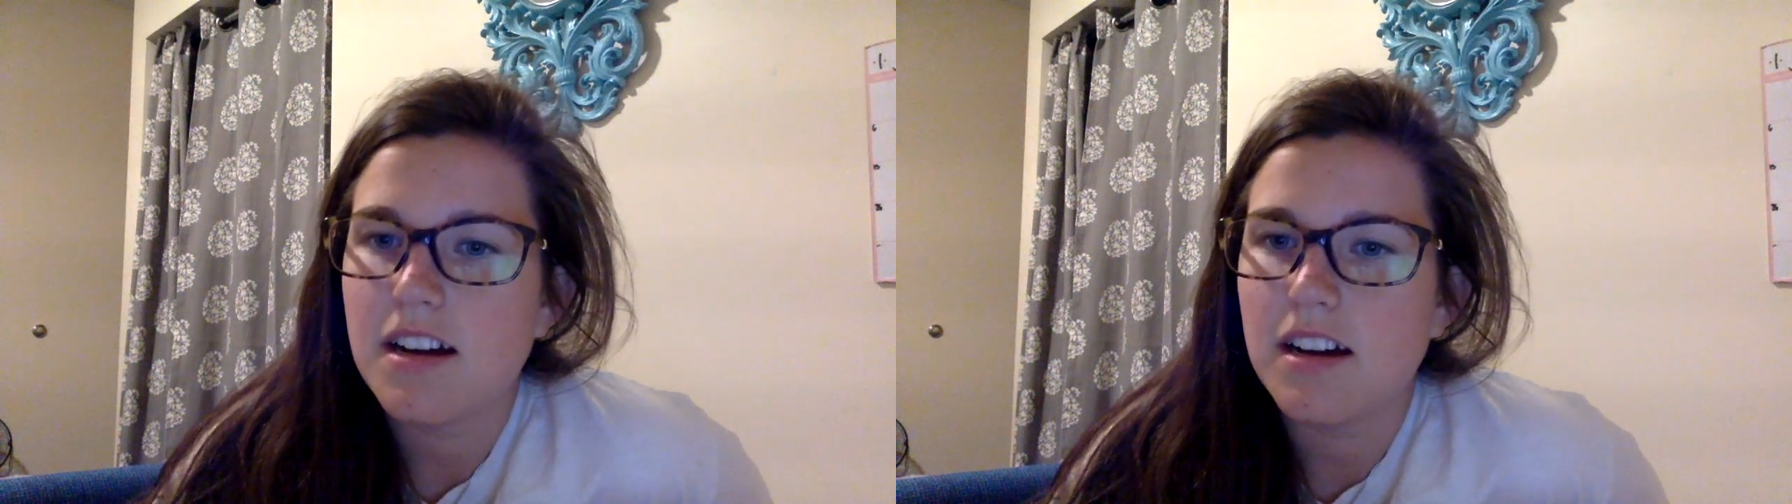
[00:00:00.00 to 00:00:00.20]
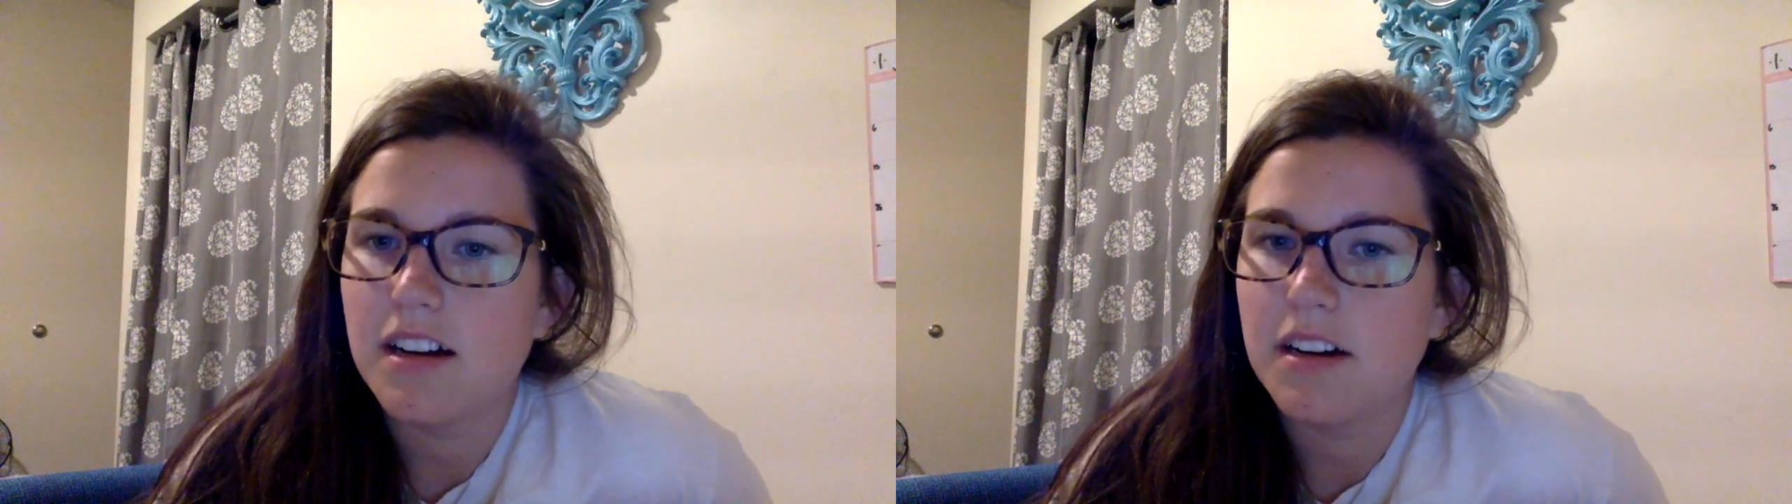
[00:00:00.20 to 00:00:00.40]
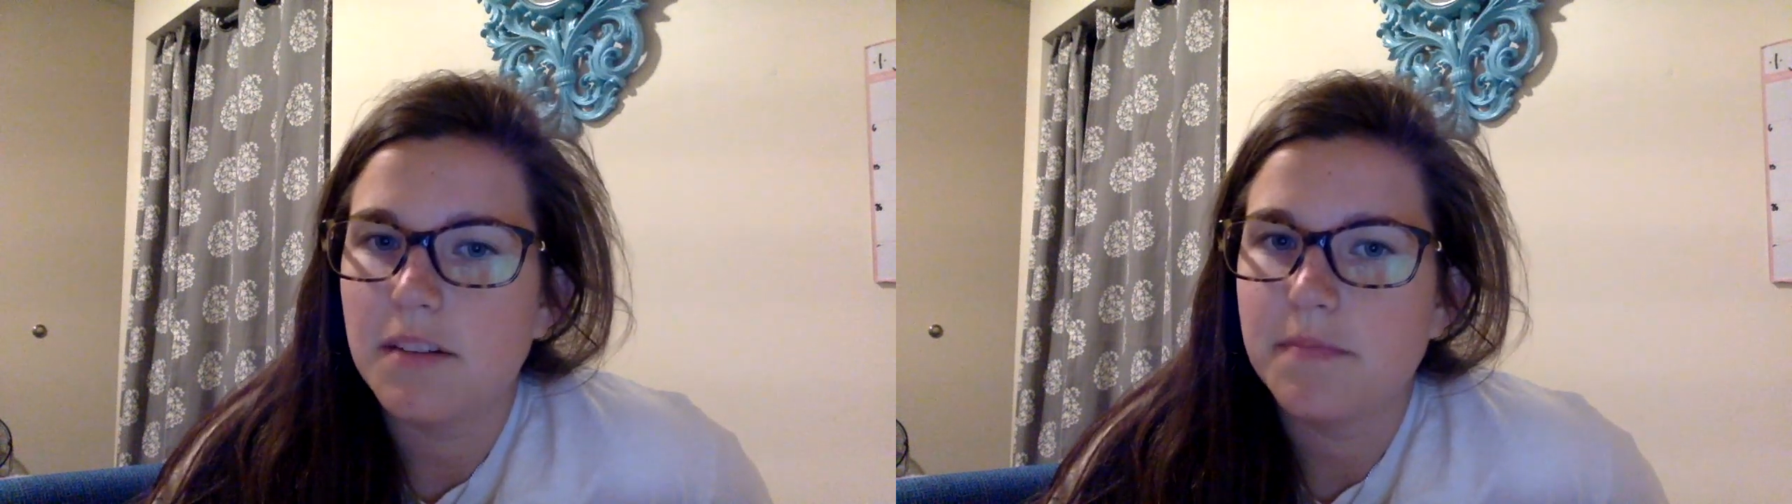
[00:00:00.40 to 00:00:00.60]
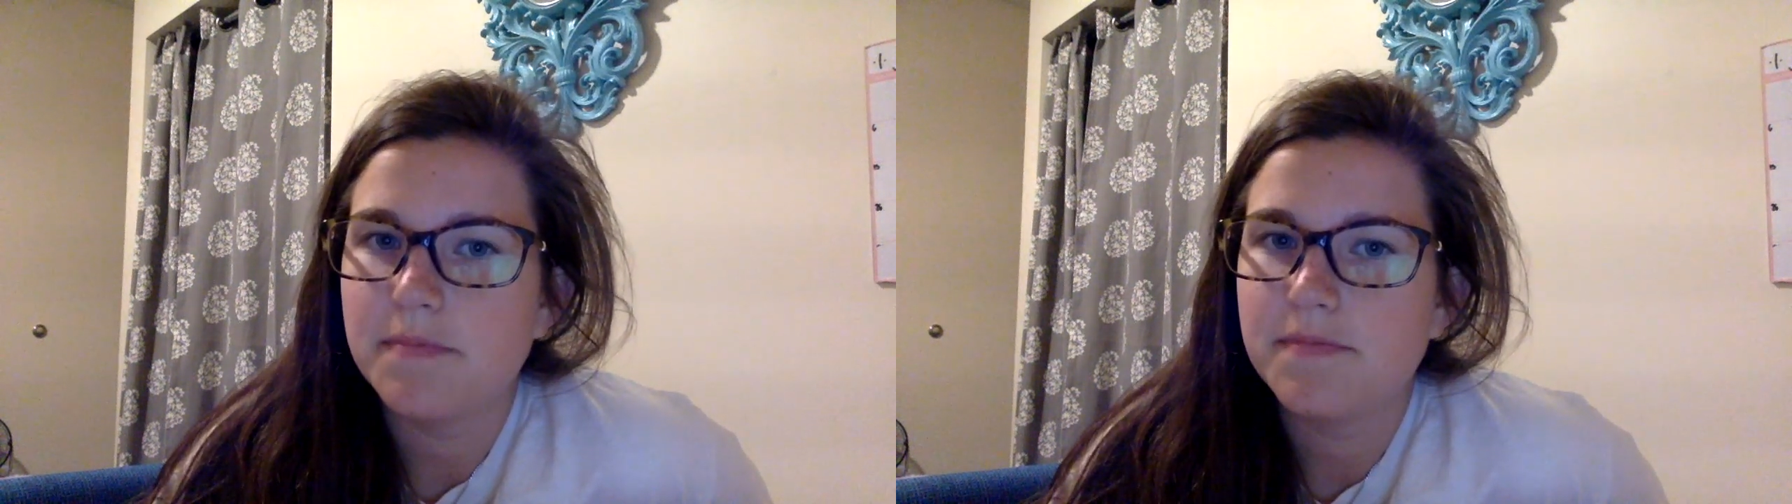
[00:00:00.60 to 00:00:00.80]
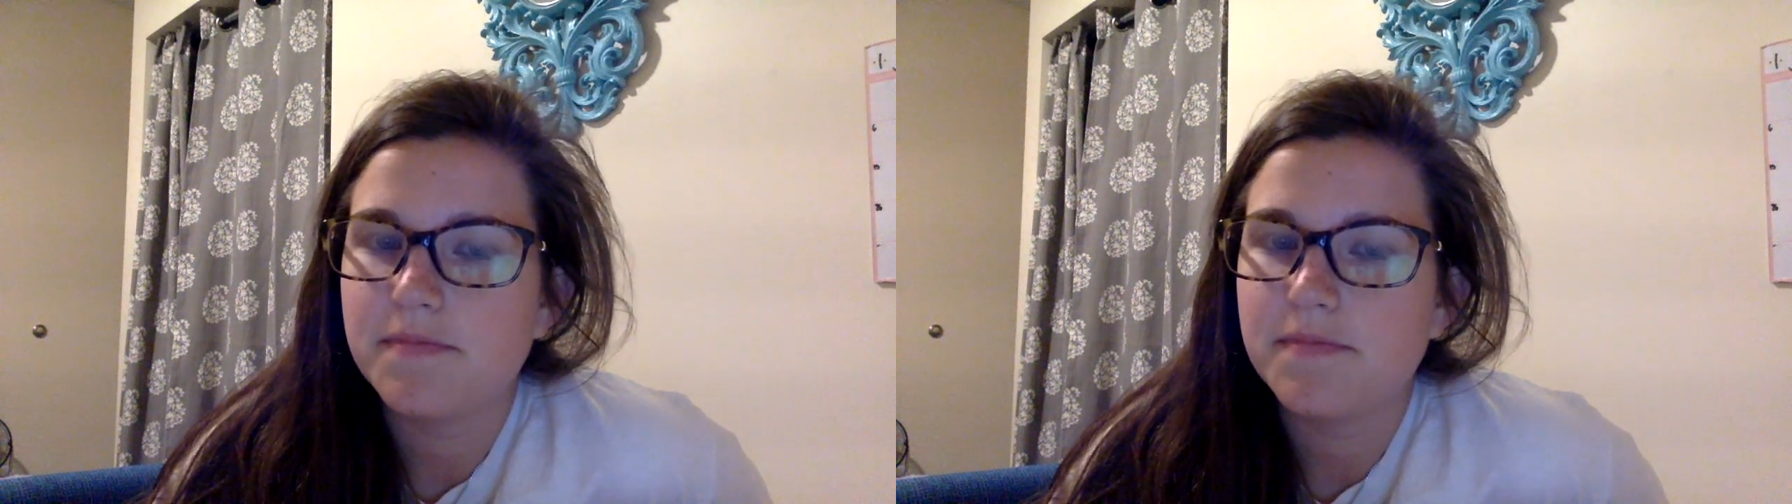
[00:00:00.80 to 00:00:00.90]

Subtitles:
So